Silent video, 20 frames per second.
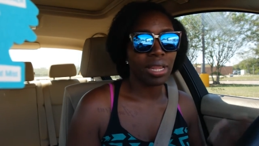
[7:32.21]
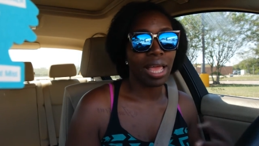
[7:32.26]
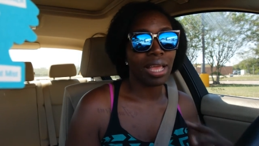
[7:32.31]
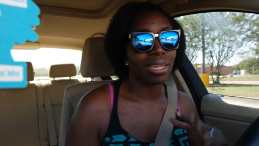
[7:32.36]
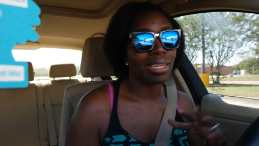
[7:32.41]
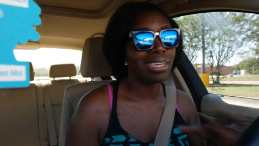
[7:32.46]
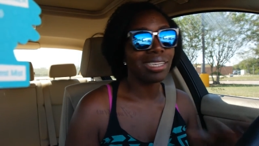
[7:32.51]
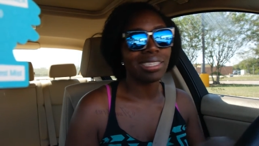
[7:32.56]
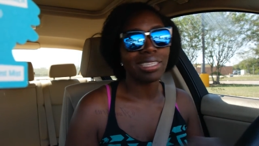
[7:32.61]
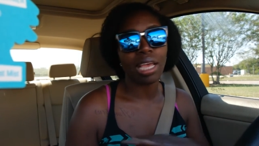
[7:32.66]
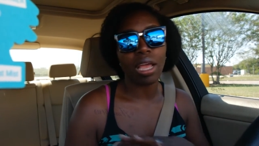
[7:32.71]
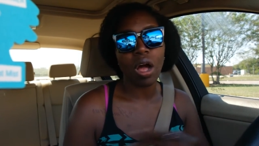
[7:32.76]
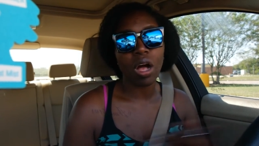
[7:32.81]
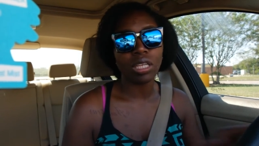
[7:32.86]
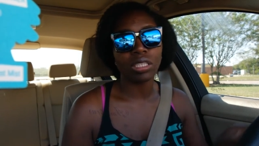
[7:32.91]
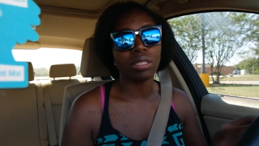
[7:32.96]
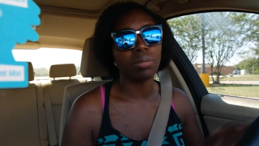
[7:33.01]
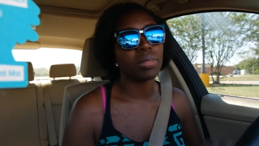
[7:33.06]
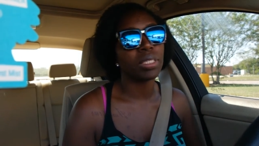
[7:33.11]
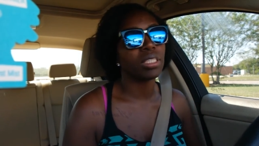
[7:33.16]
Like, let's say
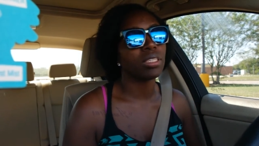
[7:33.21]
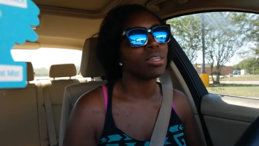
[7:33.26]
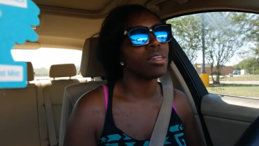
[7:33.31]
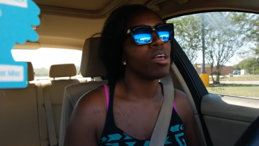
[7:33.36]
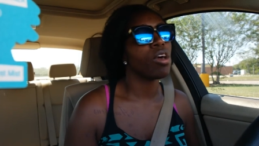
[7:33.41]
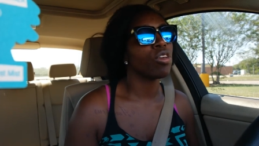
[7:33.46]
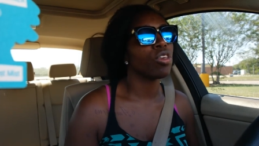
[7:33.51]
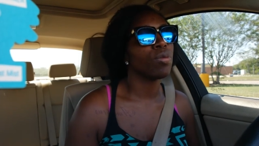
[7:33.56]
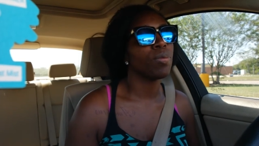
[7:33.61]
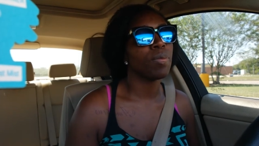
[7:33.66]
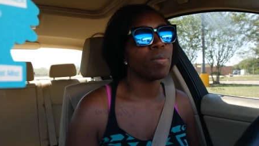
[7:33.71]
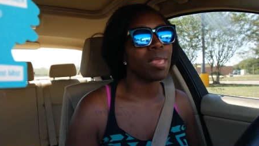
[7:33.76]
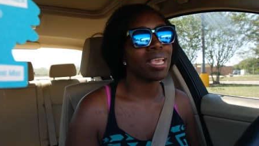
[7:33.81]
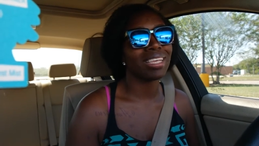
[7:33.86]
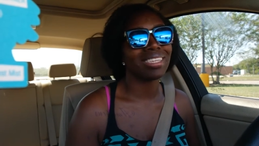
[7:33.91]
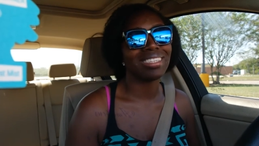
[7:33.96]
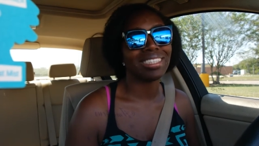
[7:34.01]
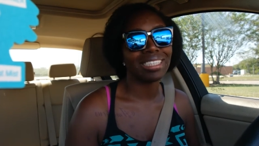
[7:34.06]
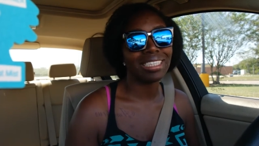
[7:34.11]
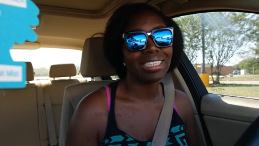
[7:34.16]
all semester long you've been
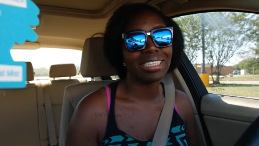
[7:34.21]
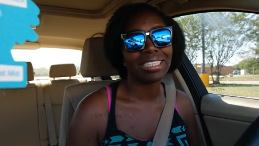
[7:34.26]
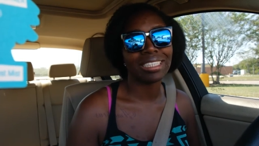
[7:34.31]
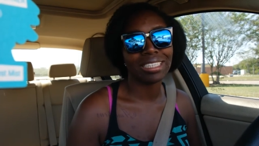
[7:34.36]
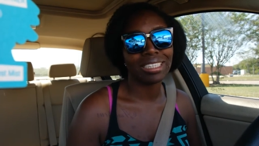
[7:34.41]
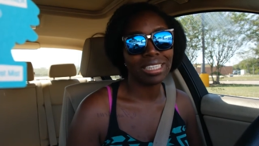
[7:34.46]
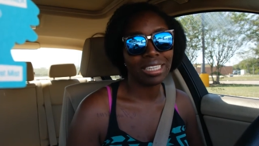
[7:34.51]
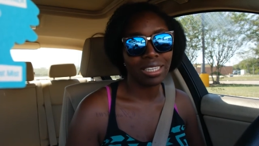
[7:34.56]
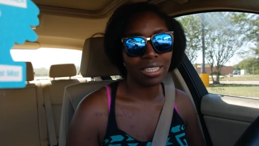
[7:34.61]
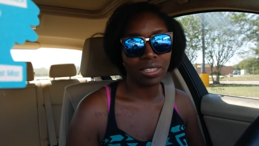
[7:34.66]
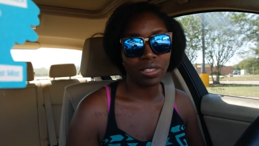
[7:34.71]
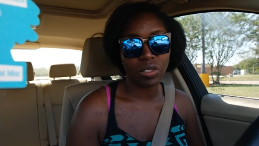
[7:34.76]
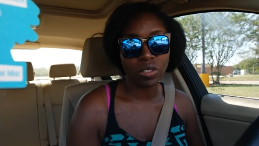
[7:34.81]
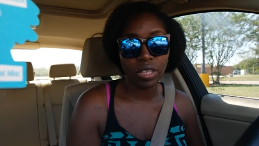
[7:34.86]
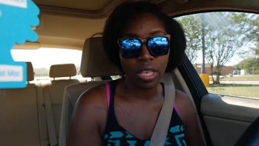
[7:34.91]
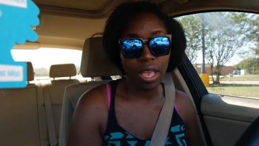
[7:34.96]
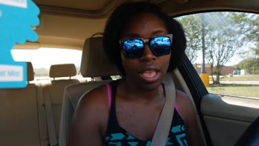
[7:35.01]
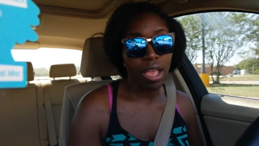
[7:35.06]
making C's and D's.